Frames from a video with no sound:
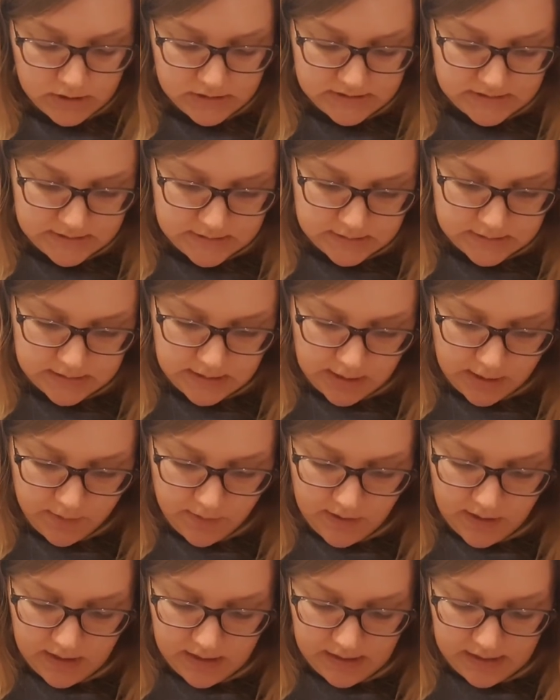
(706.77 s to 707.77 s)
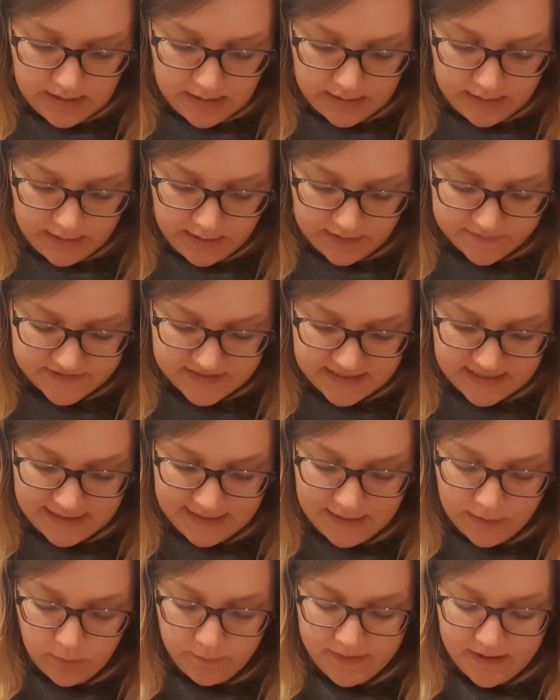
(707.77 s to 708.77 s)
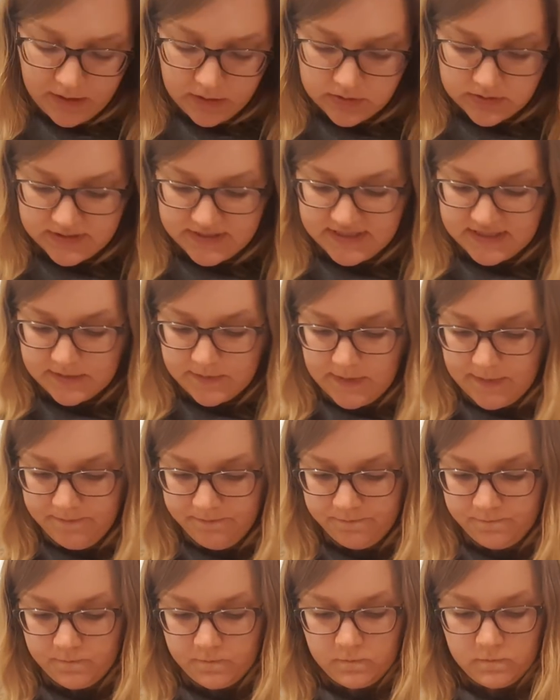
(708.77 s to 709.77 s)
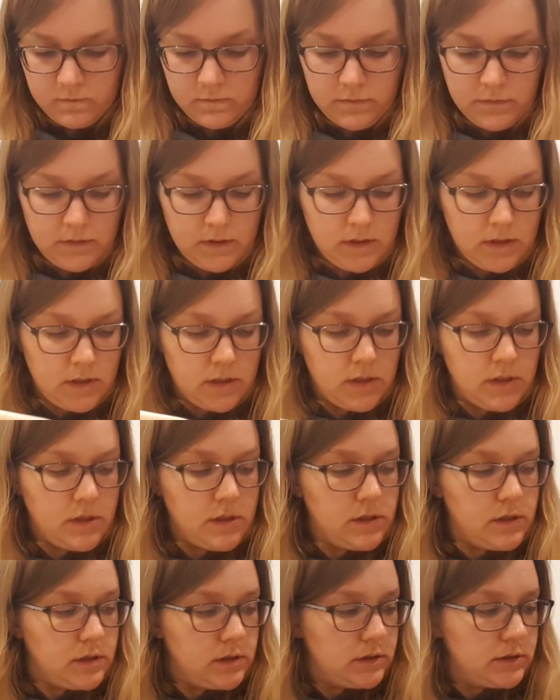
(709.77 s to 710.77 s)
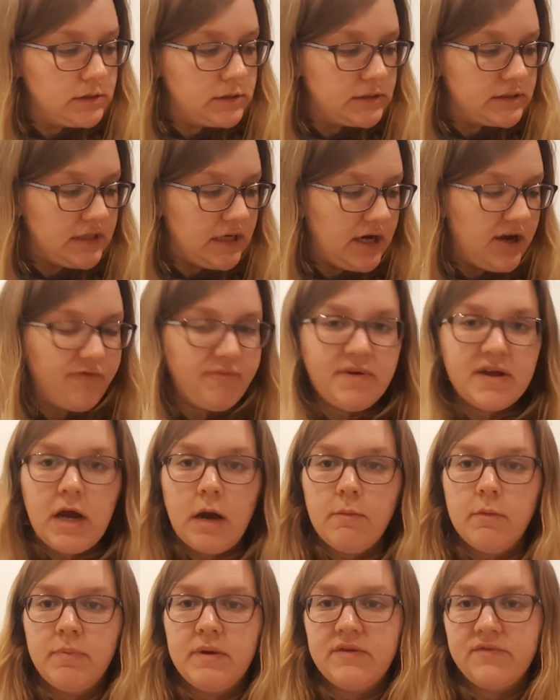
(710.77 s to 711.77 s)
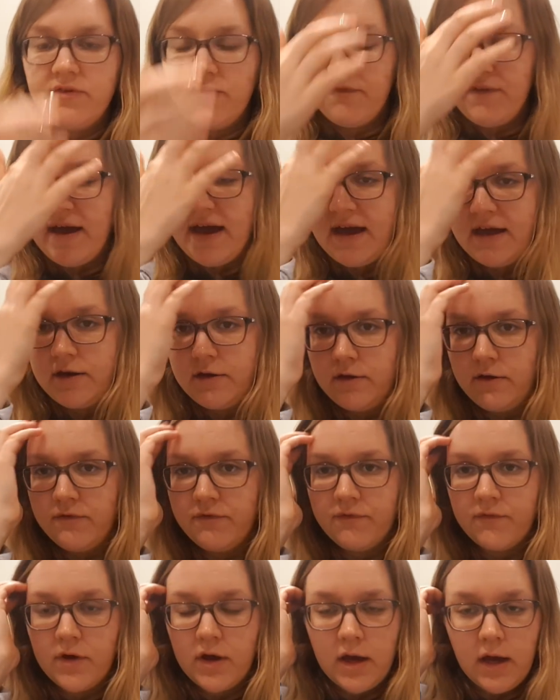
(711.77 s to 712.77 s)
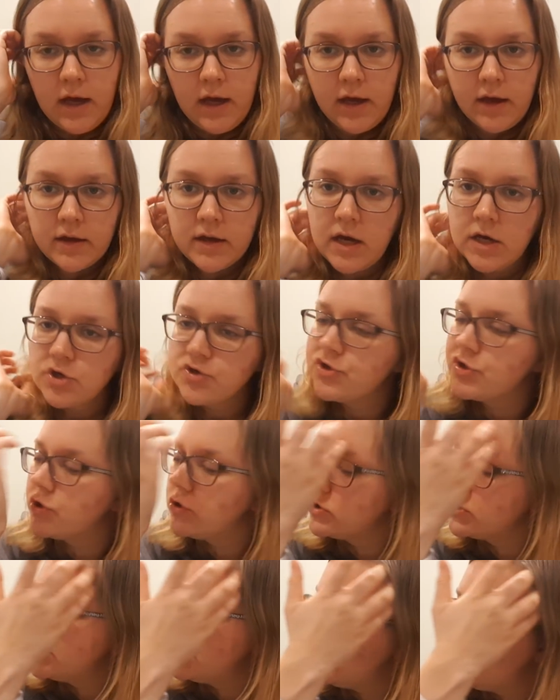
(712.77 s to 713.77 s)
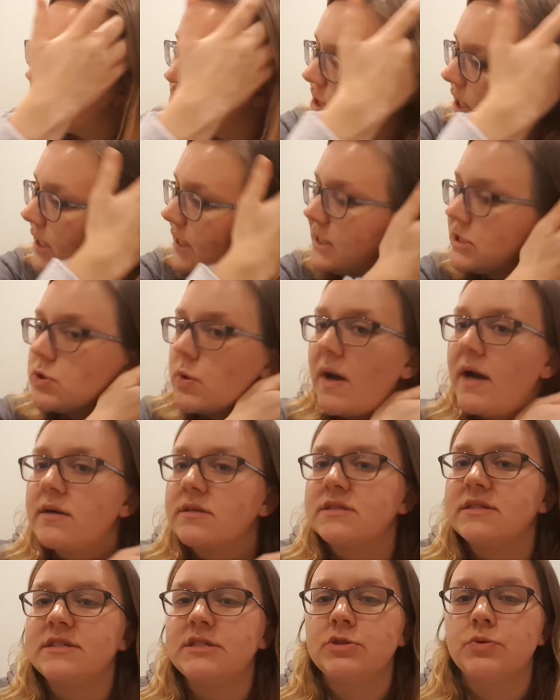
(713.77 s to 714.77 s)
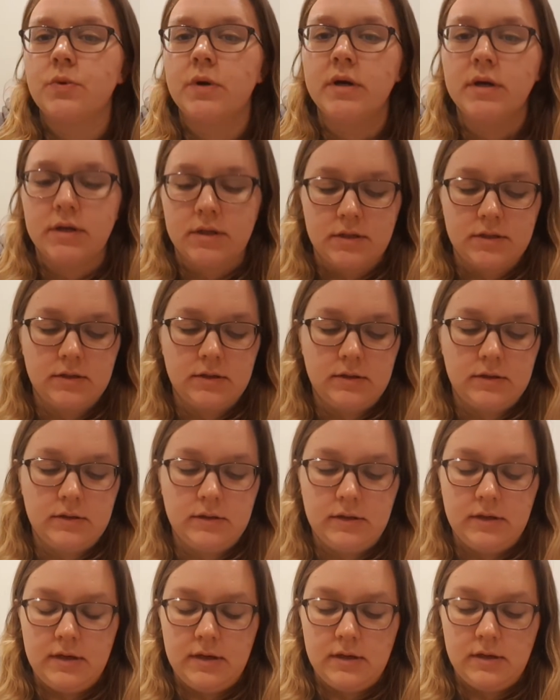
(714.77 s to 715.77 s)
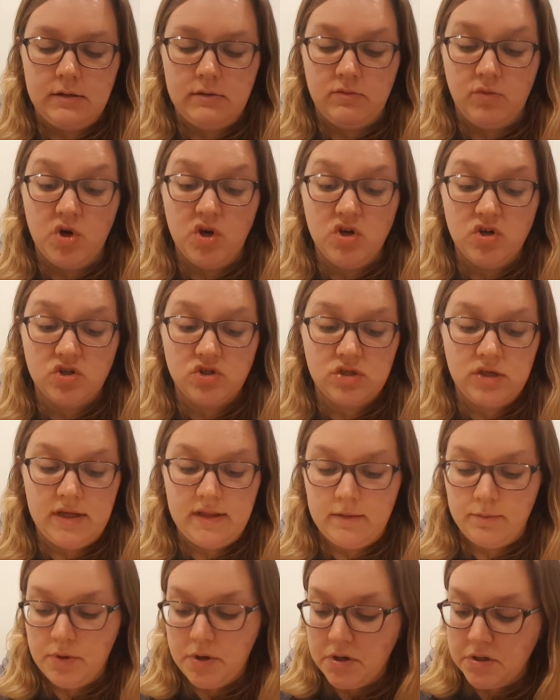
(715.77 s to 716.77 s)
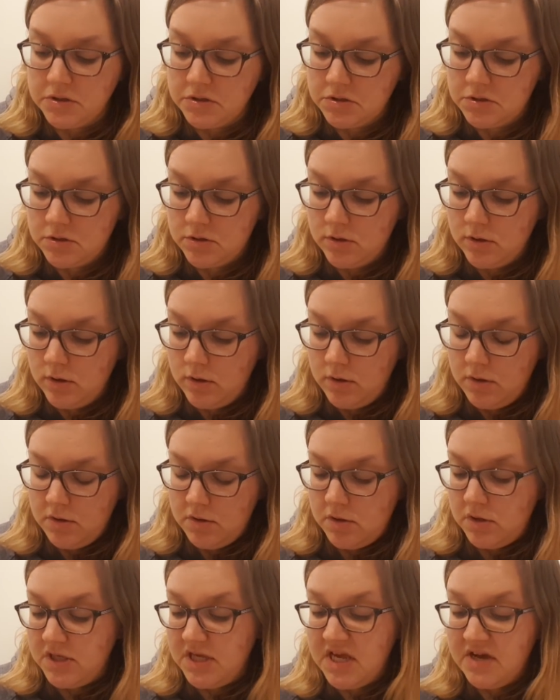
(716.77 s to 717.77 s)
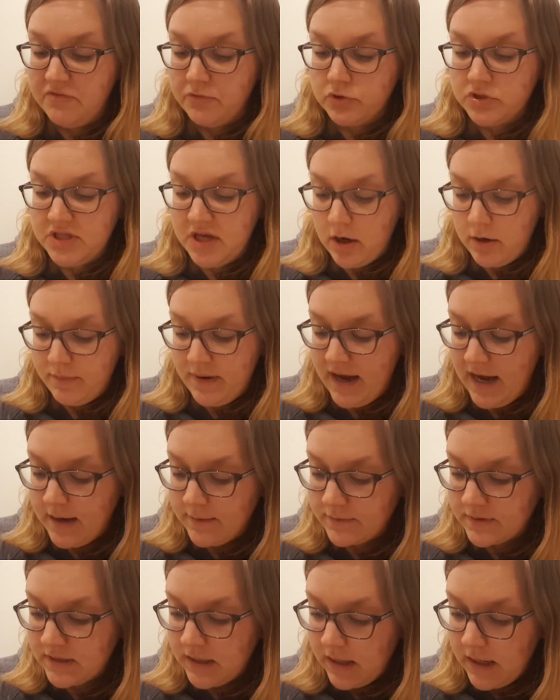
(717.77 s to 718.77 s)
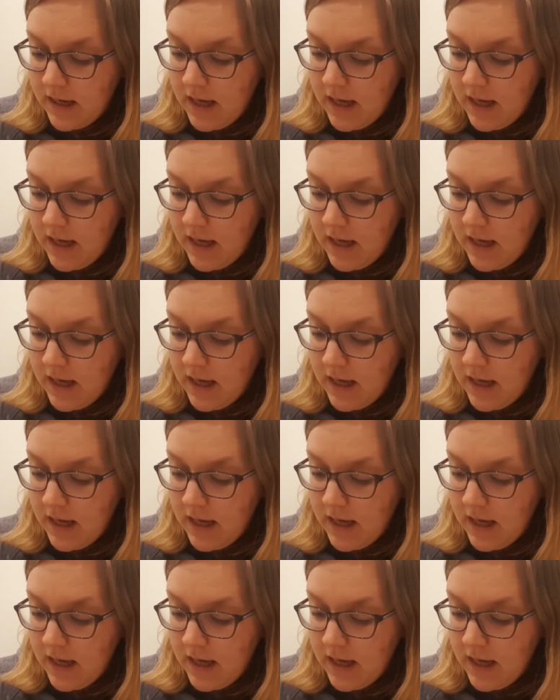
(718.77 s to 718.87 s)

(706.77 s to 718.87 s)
So I've done a little bit on this one. So I've become a bit of a fan of Country Cottage and Little House Needleworks in the past year or so perhaps.